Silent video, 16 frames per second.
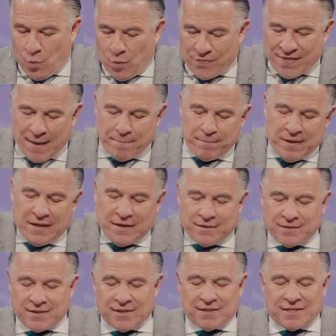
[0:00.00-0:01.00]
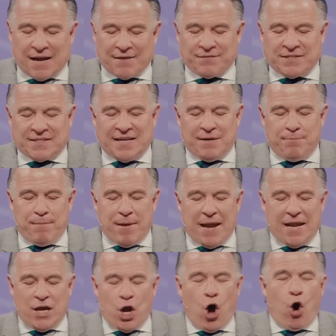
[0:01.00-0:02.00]
What that means is I've seen
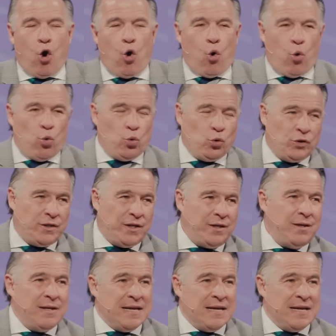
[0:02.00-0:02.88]
many old,